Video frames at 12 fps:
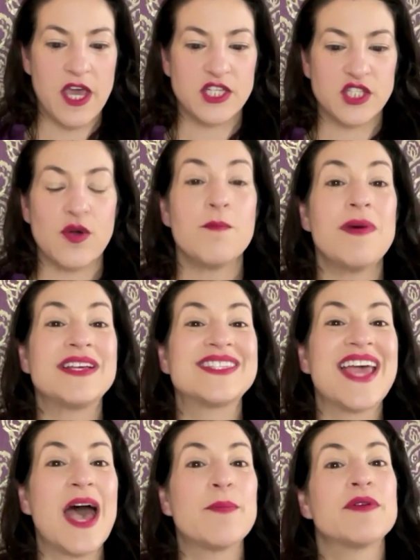So it must
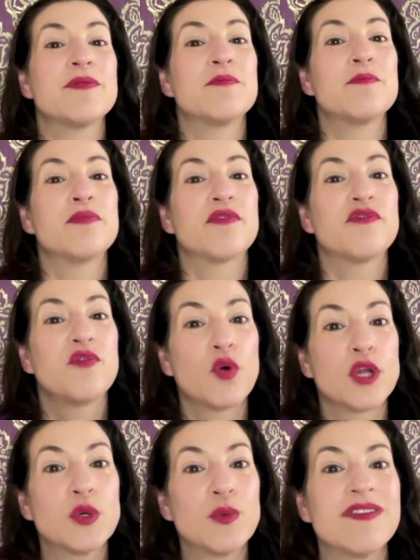happen before
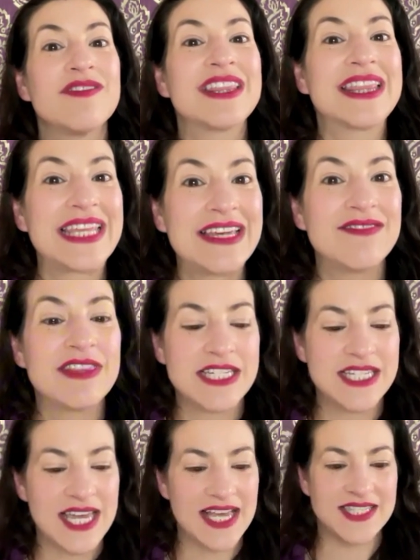you even leave the
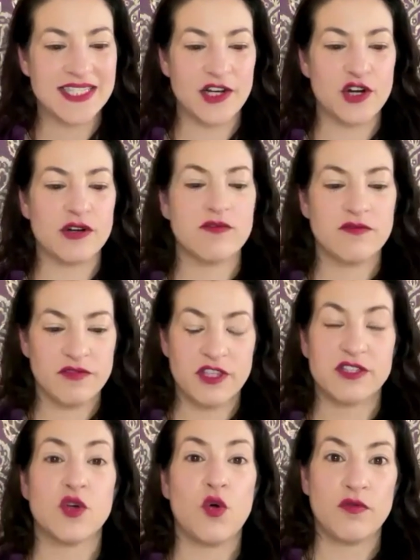test center,
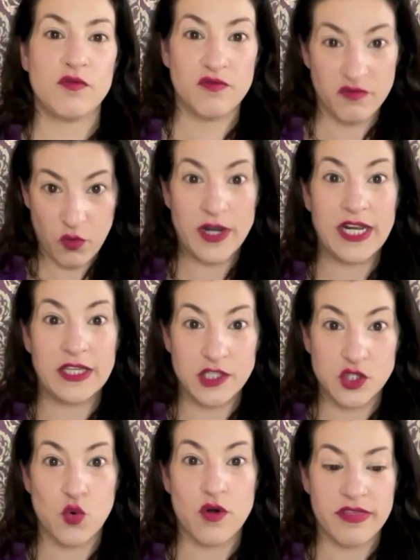this whole voiding the
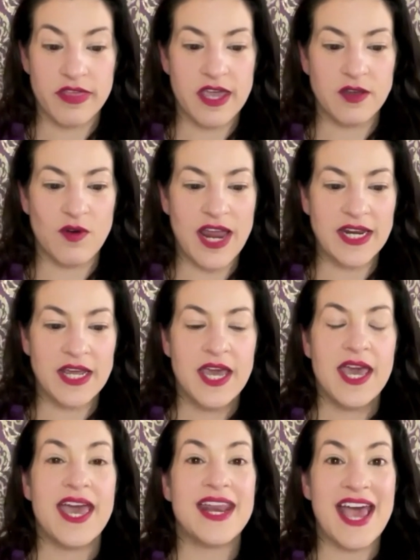score thing, right?
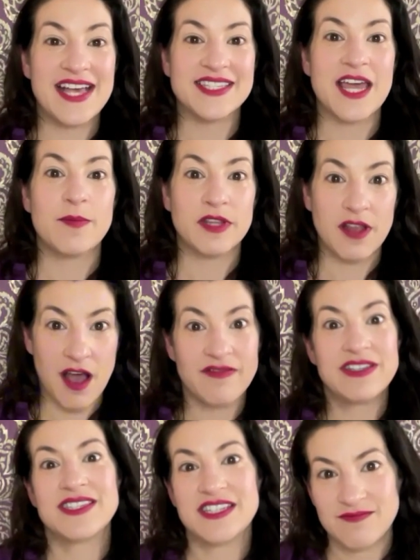And it has to happen,
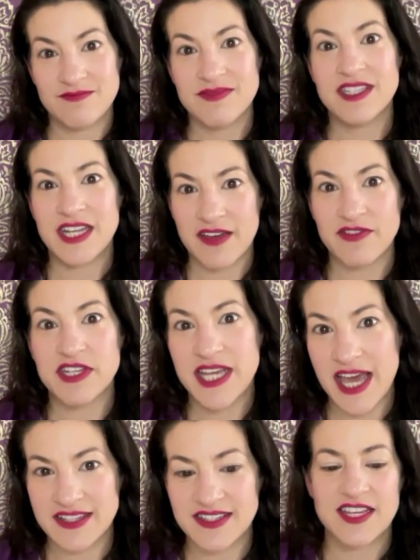obviously, the day of the
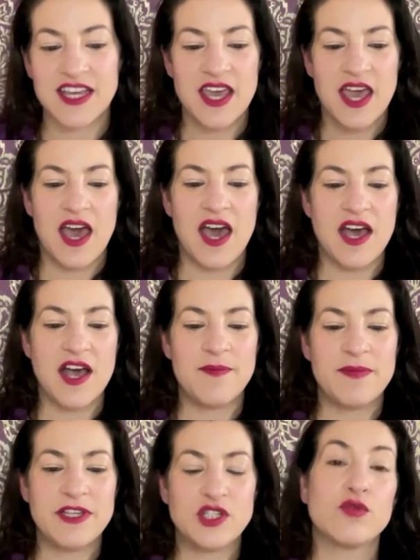test.
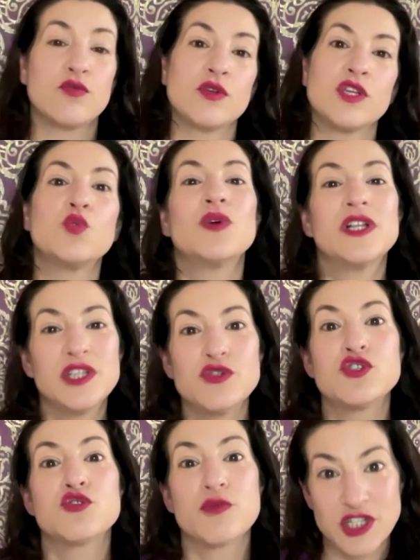So you will
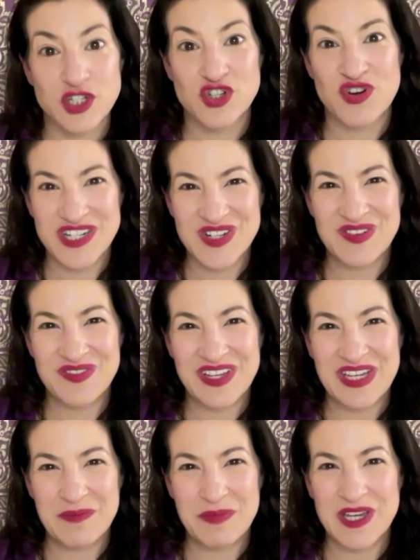lose your registration
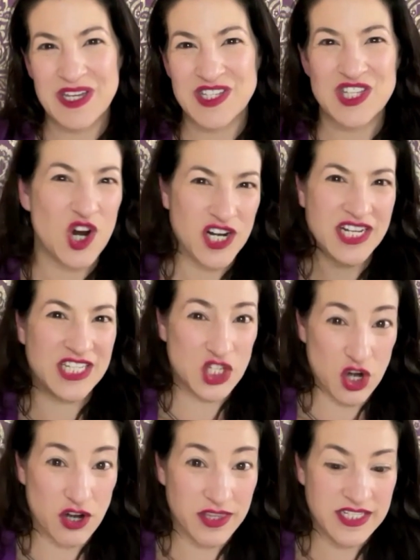fee because you already
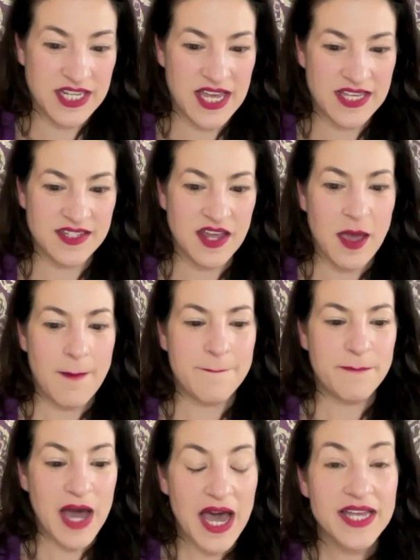started the test,
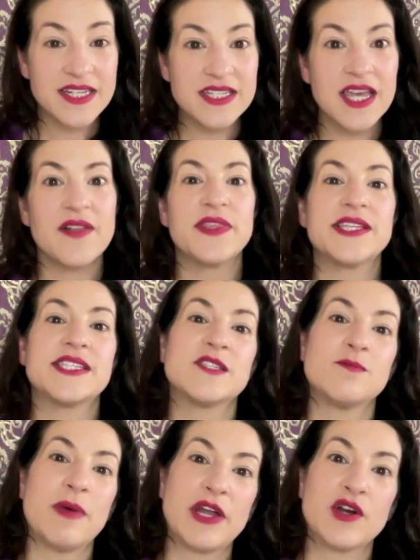but this is
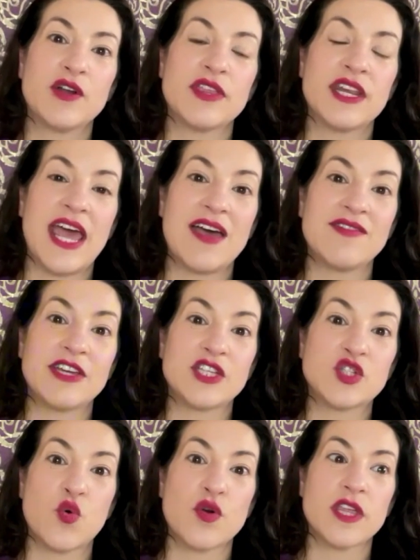better than having a
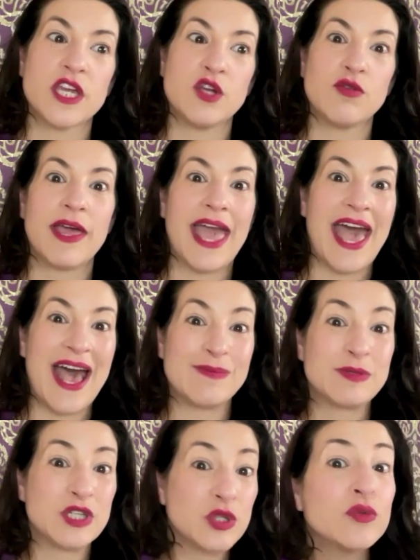score that you like
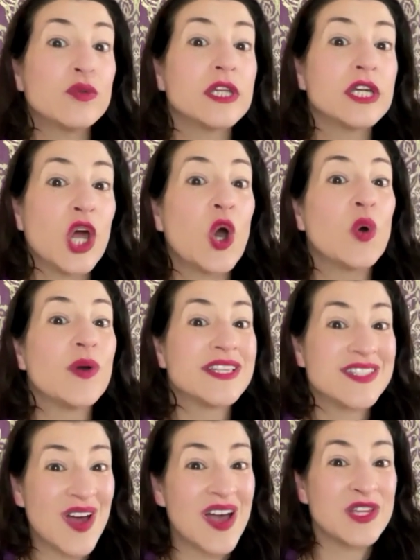absolutely know
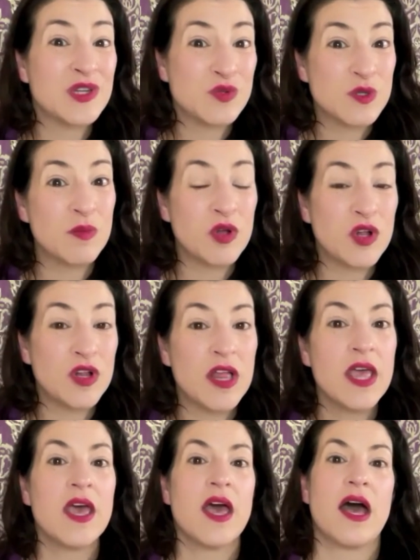is not usable,
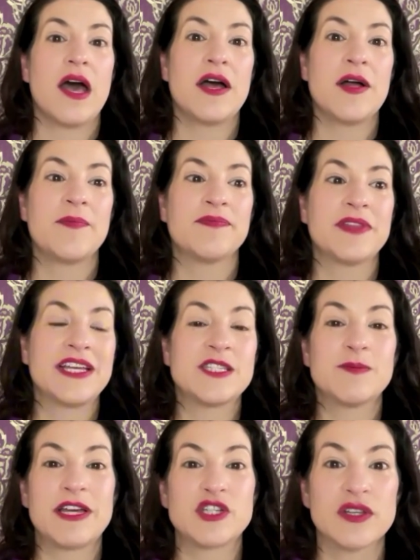
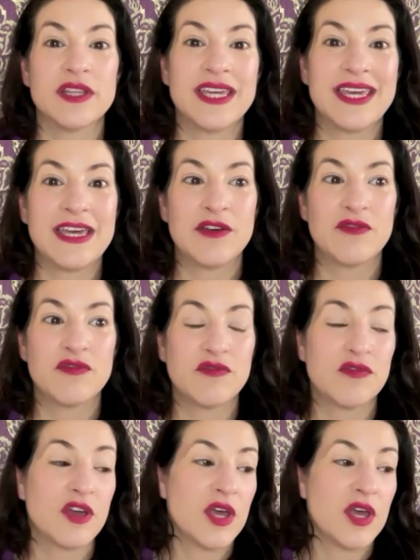especially if